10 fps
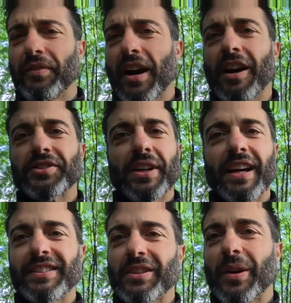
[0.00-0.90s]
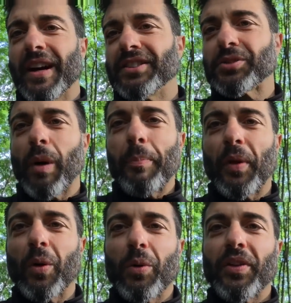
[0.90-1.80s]
valve, so I had to go ahead and swap
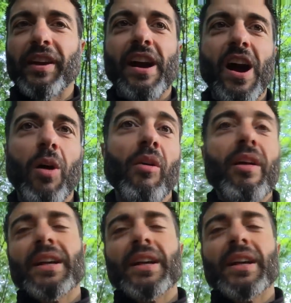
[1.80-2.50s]
the whole thing out.